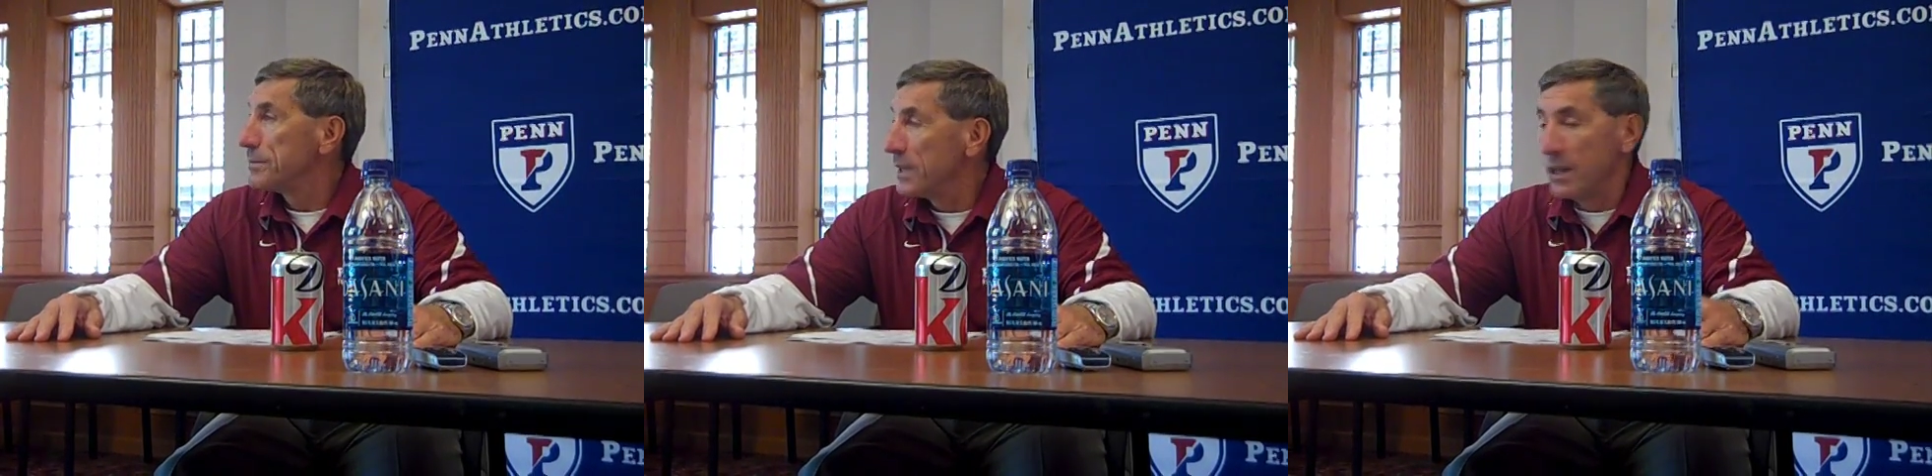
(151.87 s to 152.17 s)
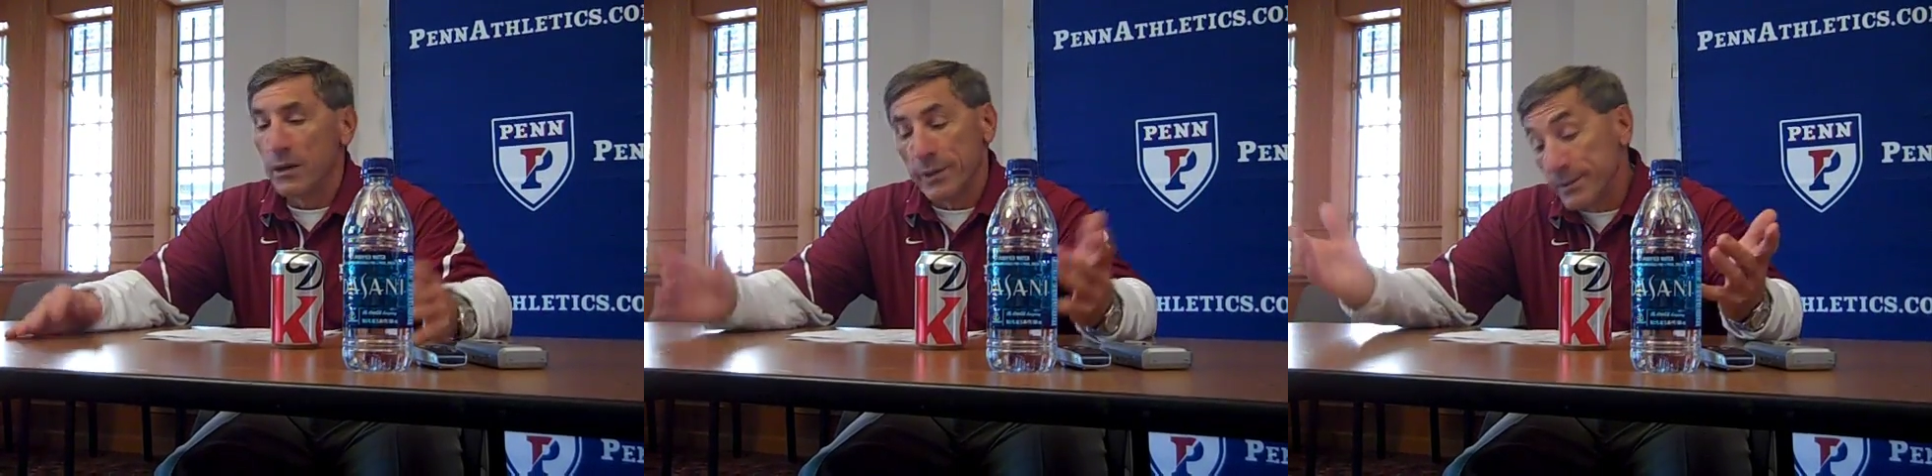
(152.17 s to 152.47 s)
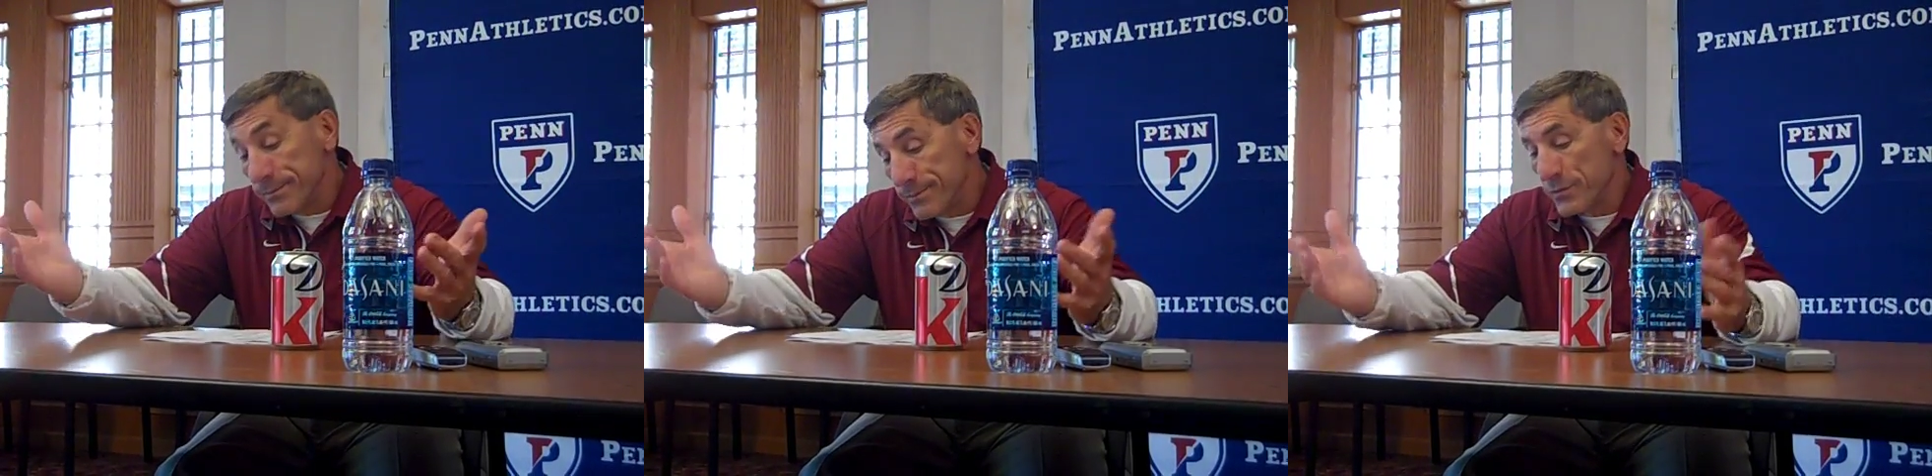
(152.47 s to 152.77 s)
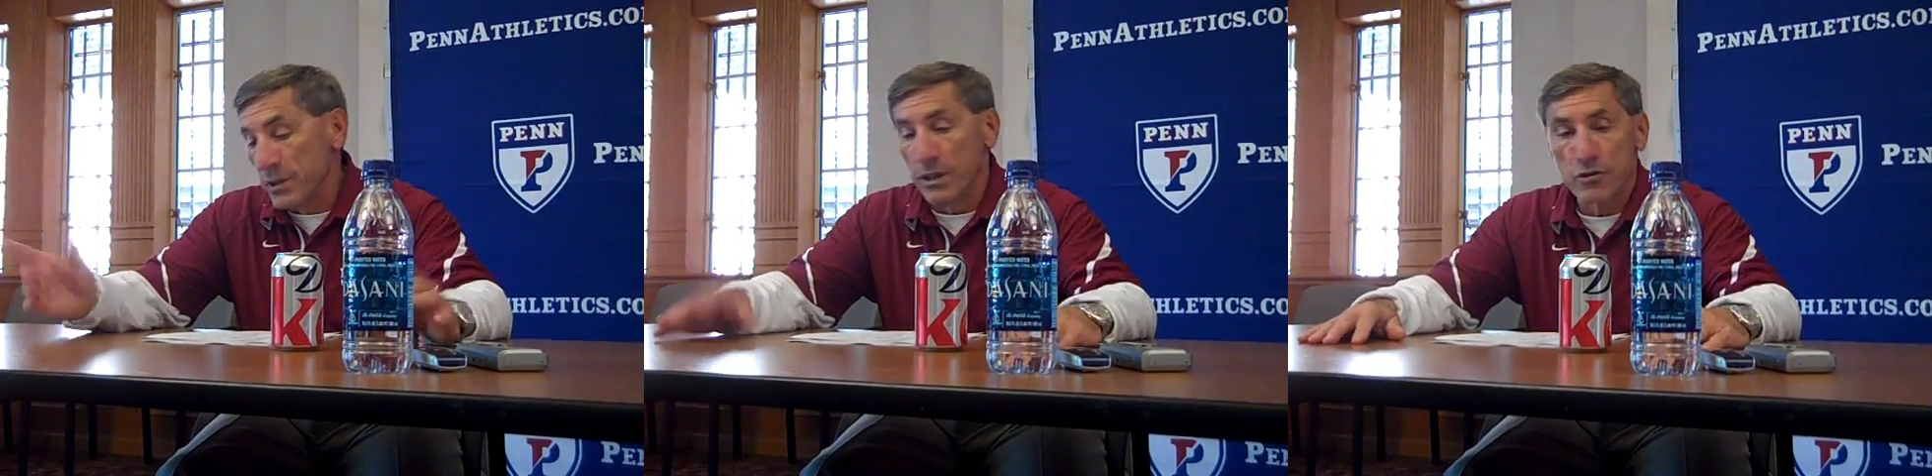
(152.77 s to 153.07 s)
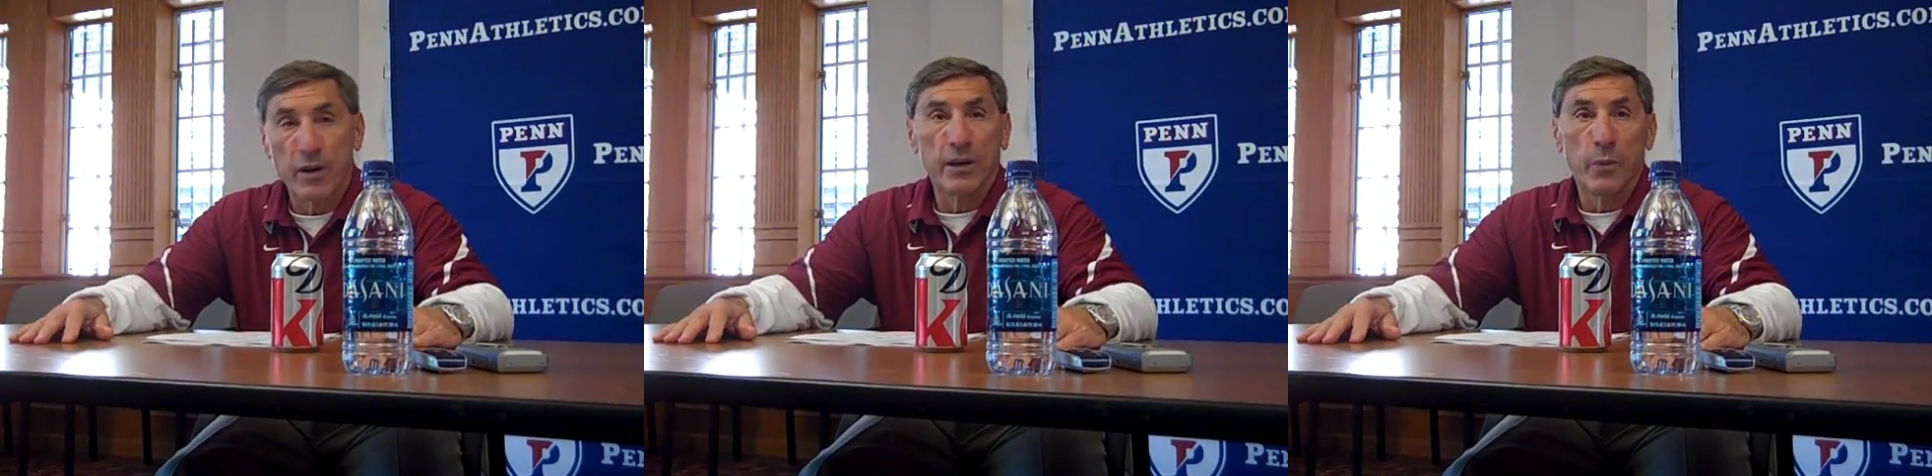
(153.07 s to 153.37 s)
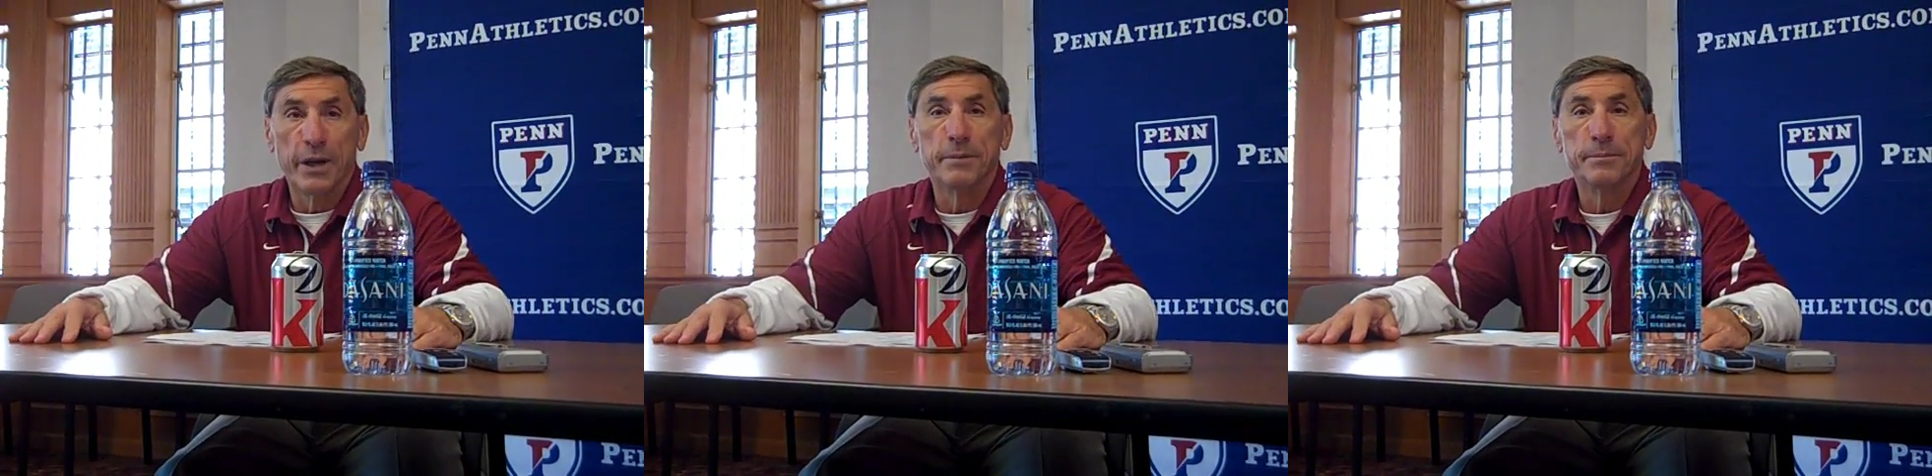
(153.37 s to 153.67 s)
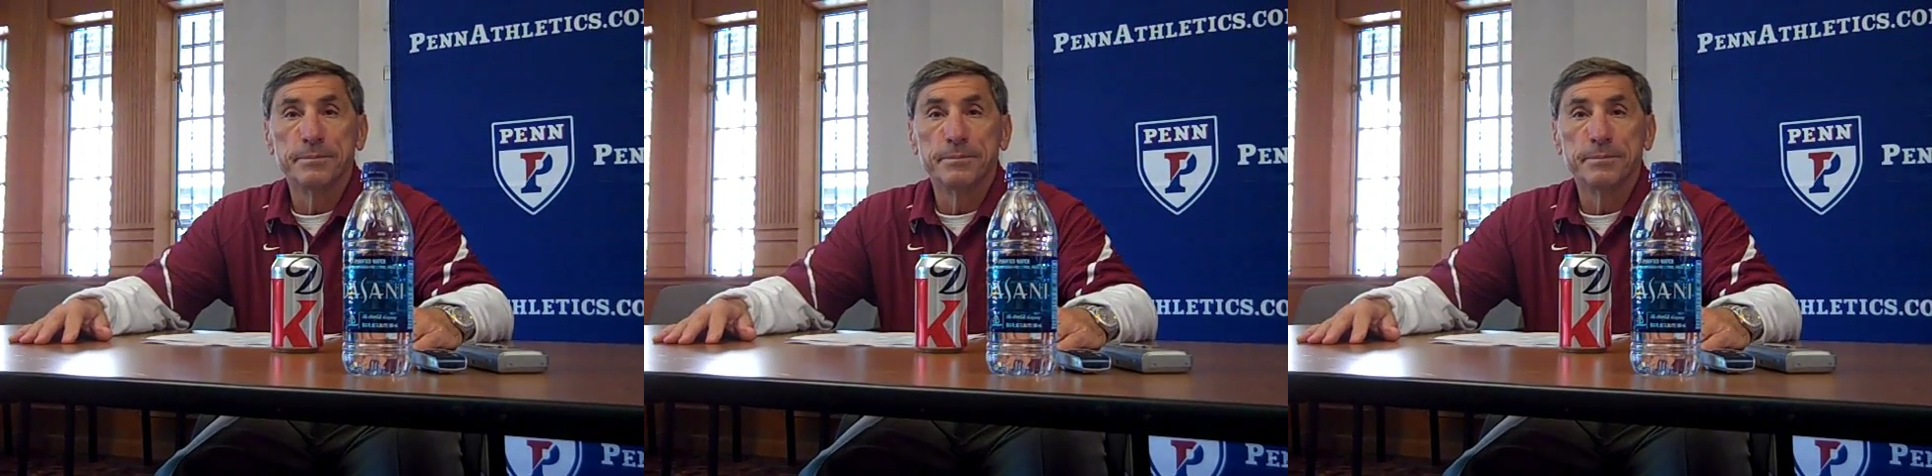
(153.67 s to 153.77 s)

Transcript: you know, and... you know, trying to win it.